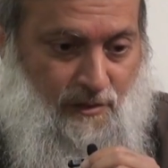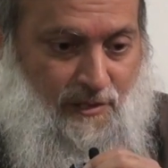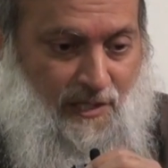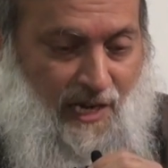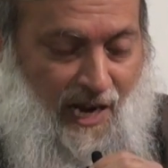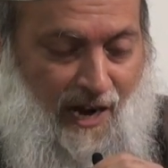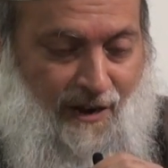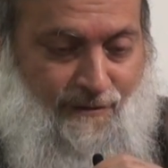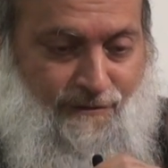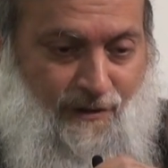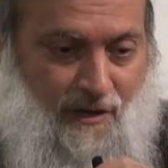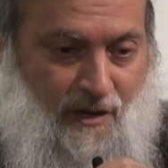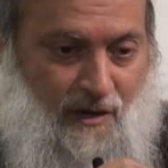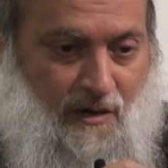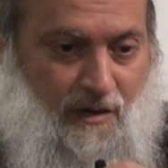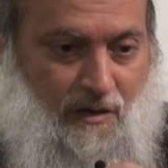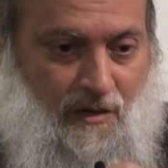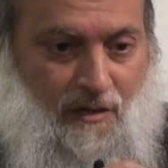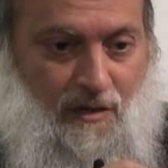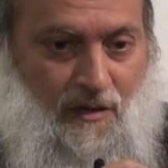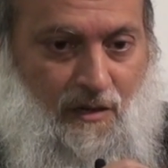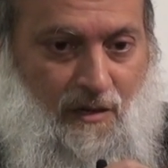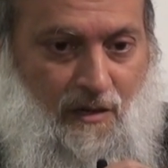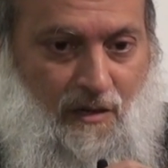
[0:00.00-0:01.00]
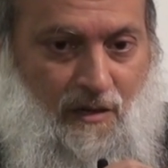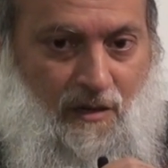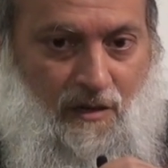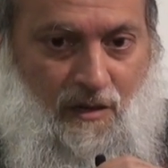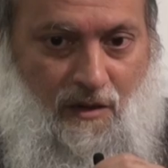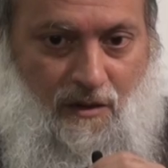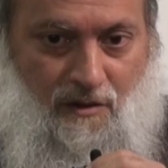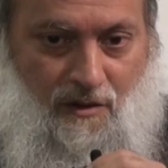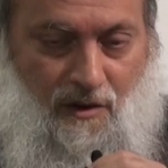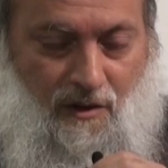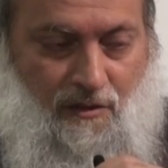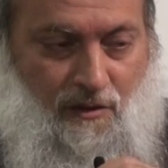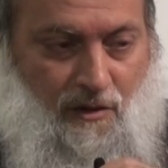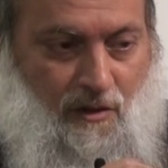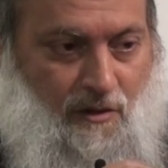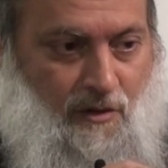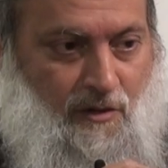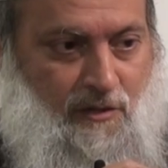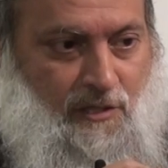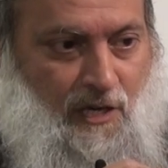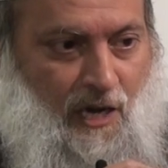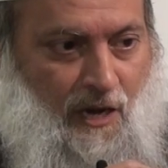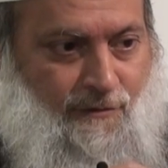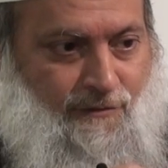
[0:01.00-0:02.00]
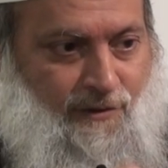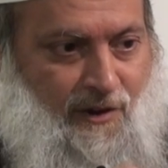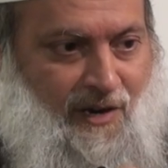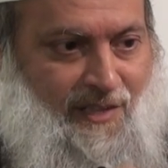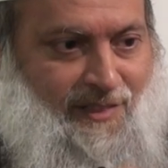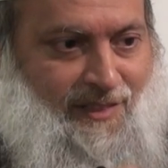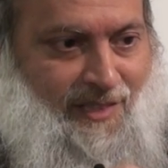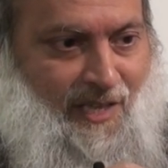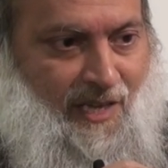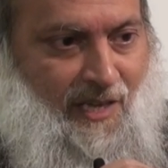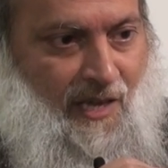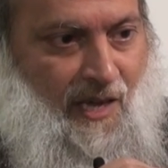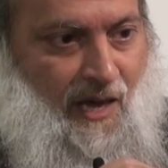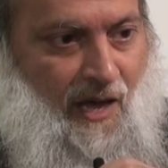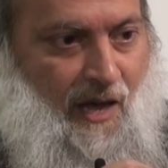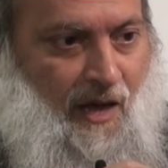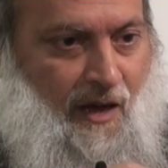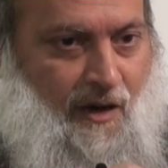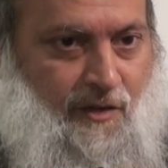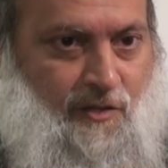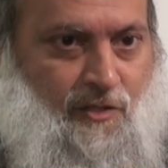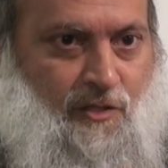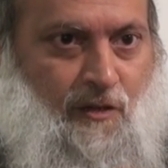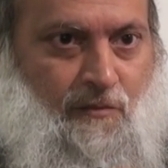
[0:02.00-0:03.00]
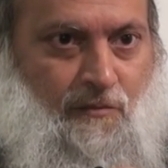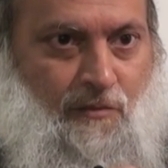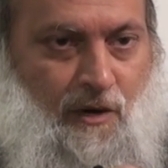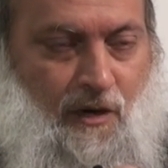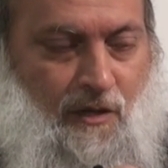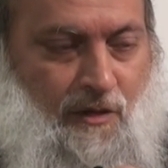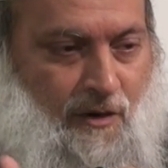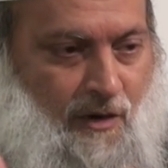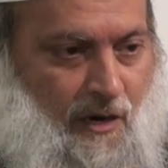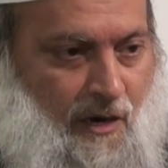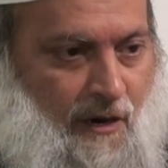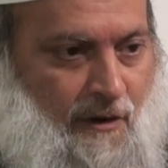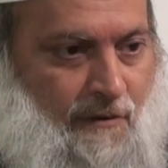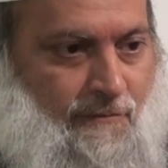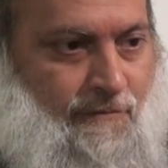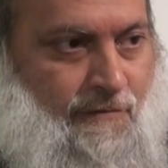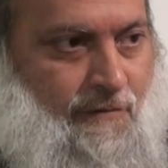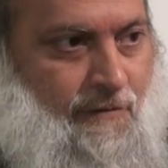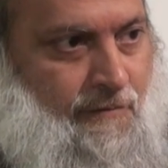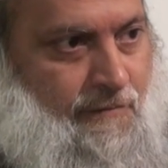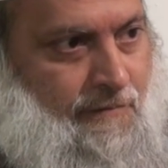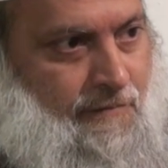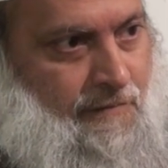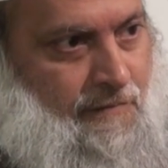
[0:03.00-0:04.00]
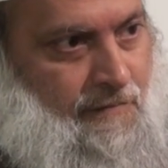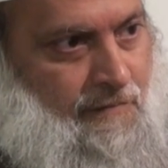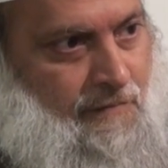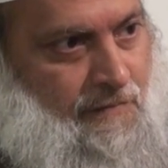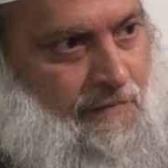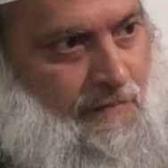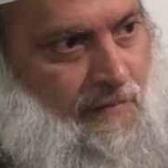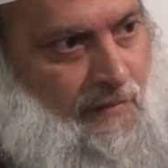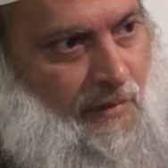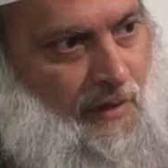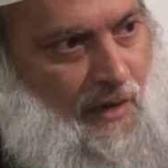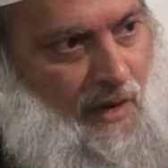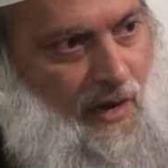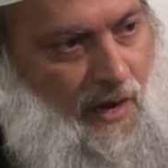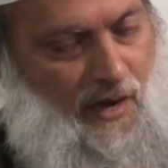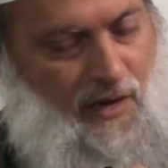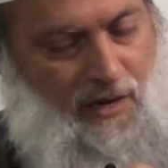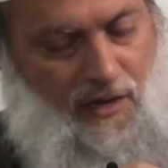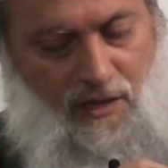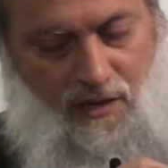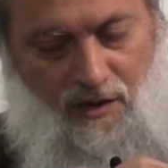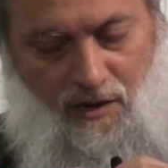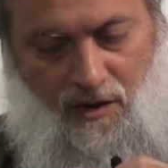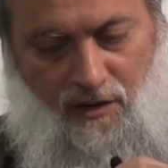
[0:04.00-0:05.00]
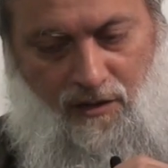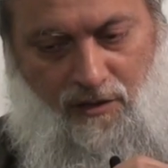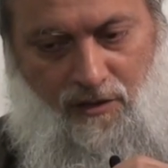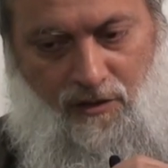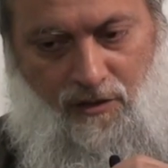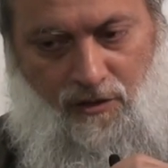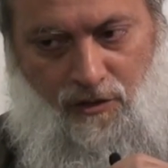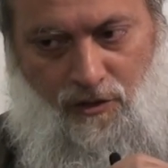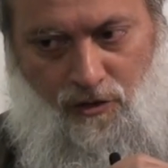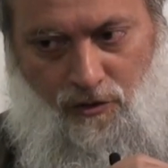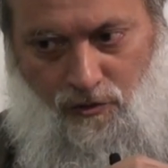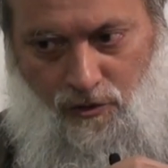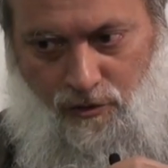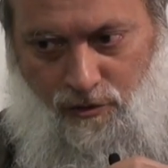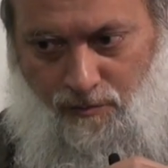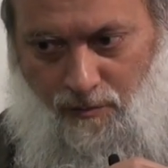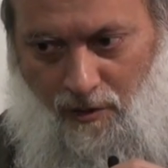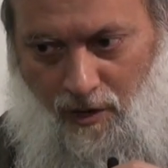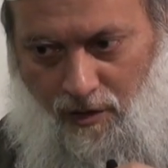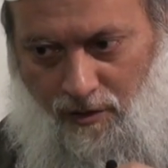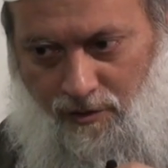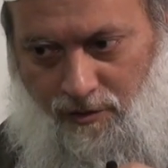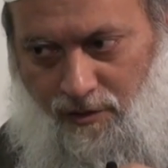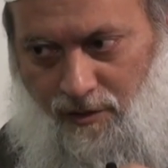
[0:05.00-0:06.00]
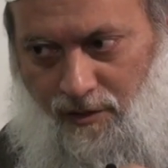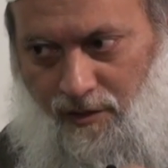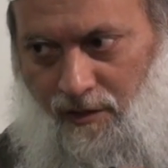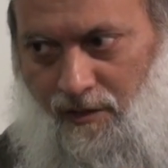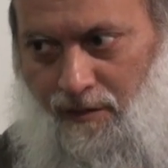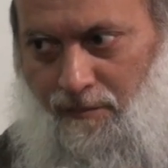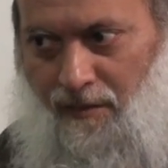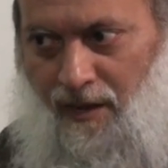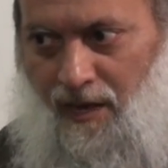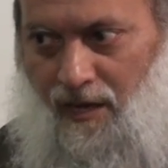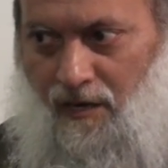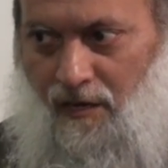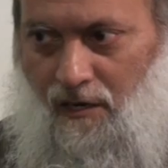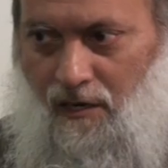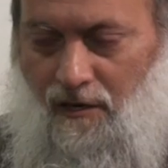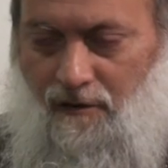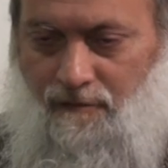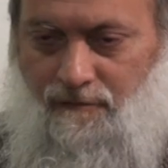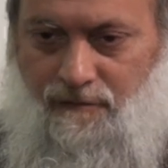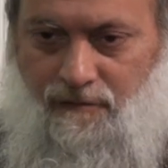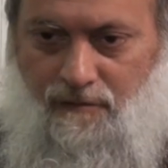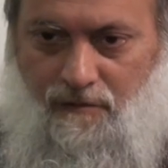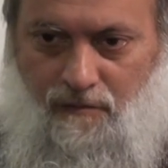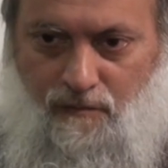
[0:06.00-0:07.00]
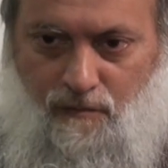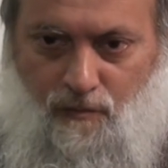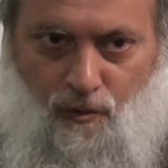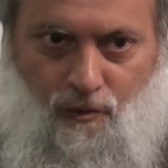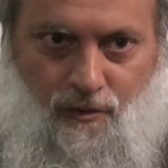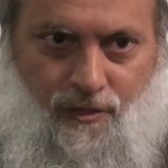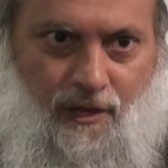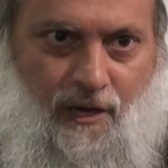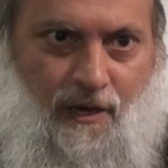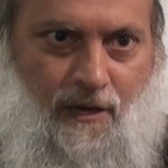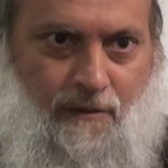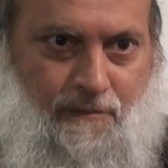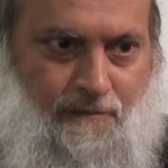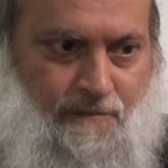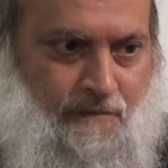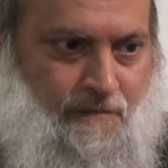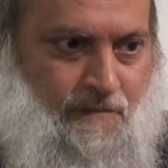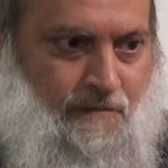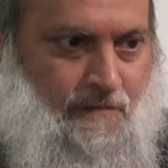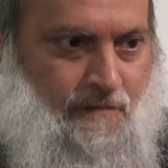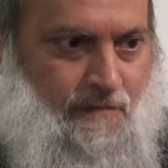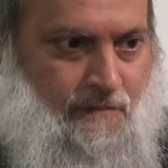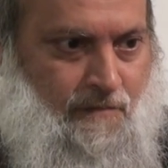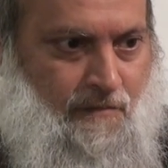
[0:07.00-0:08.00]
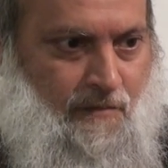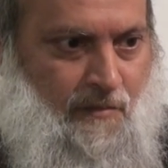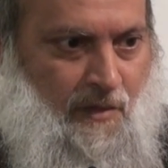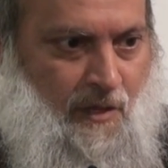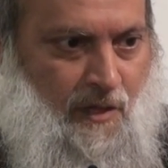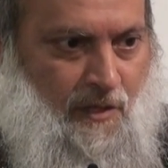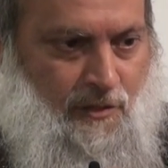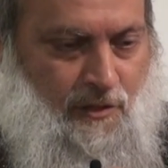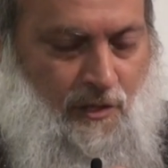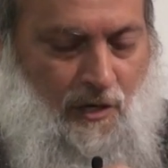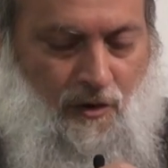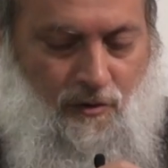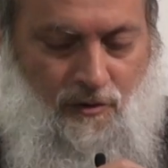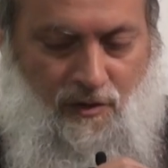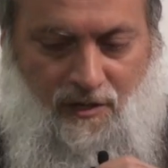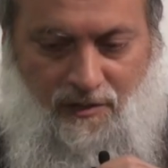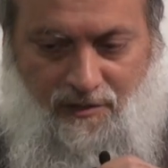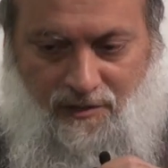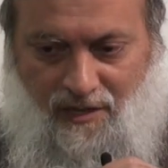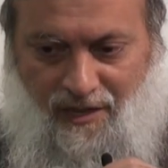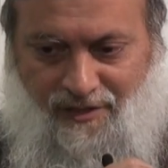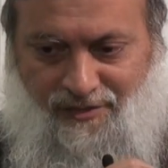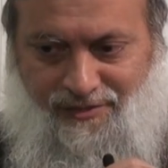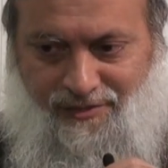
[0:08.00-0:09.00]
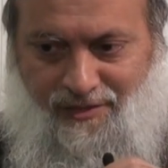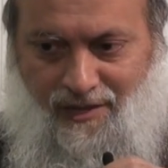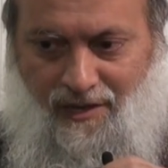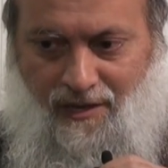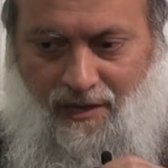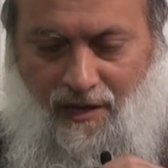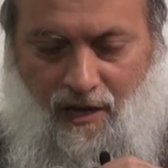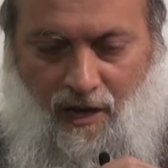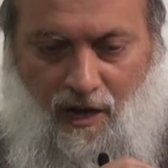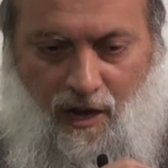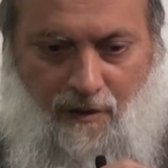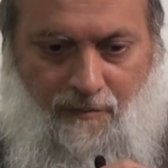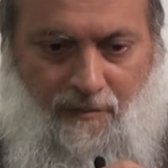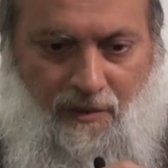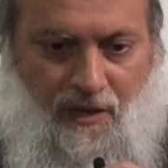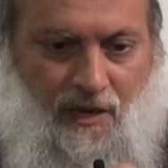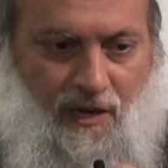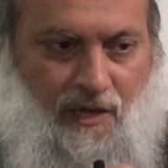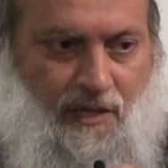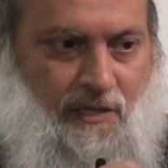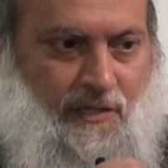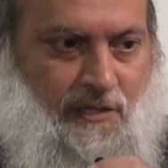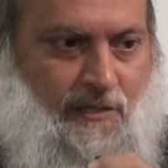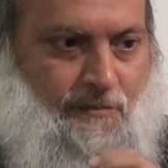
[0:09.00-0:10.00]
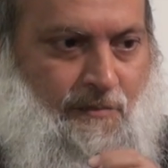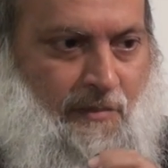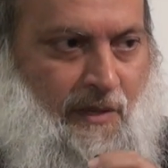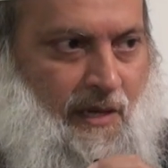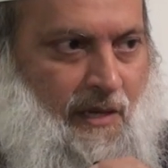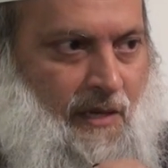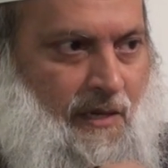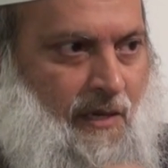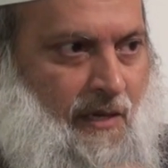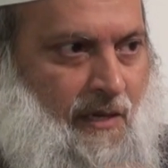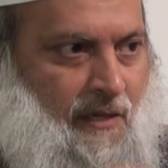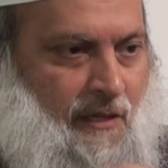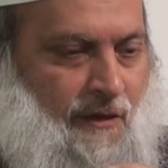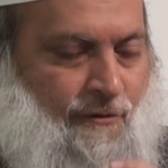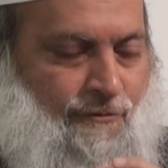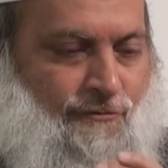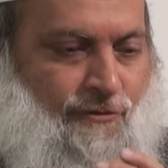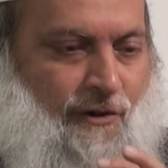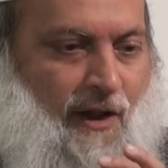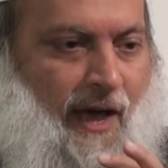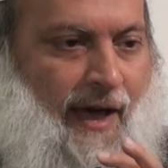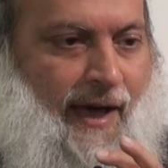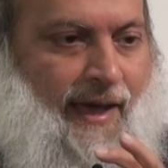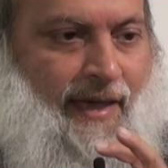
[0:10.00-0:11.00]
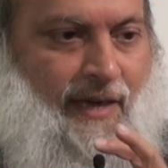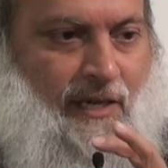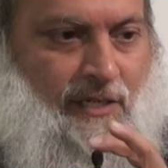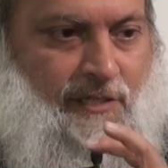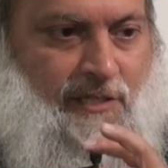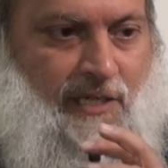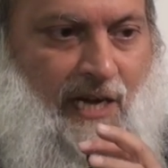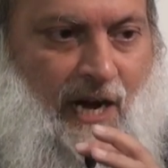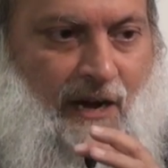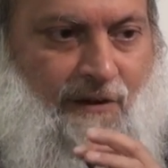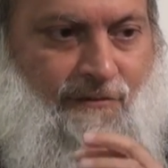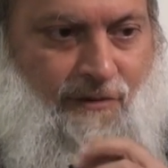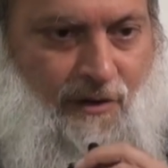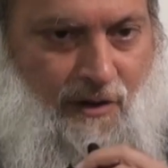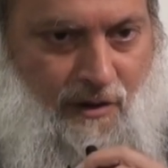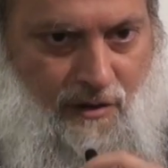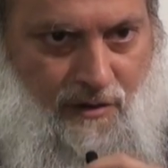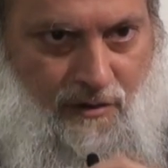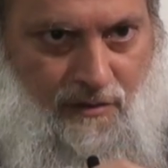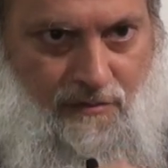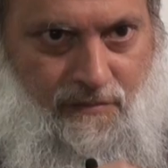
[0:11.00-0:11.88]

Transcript: Ja'far radiallahu anhu, Ja'far at-Tayyar, is the brother of Ali radiallahu anhu, who was martyred in the Battle of Mu'tah. He's known as at-Tayyar, meaning the flying Ja'far.